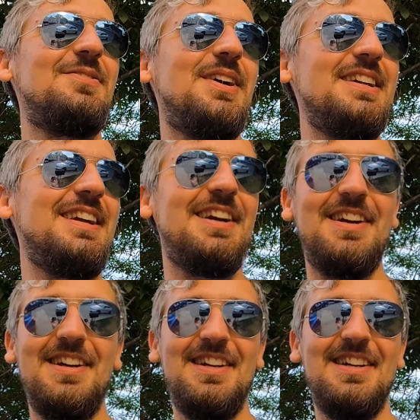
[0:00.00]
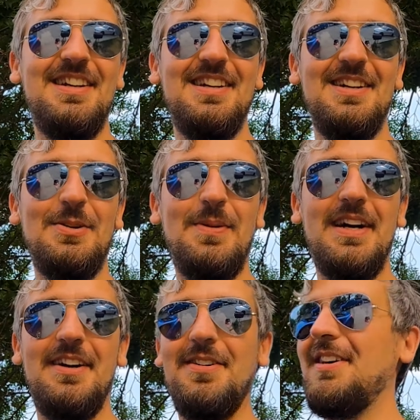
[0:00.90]
right here.
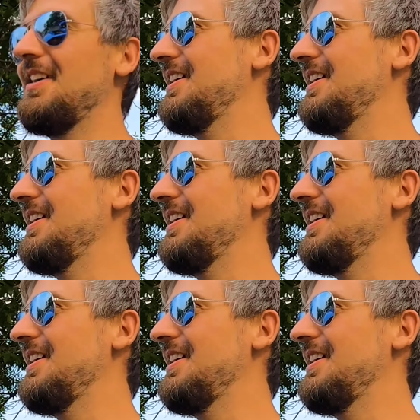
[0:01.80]
Wow.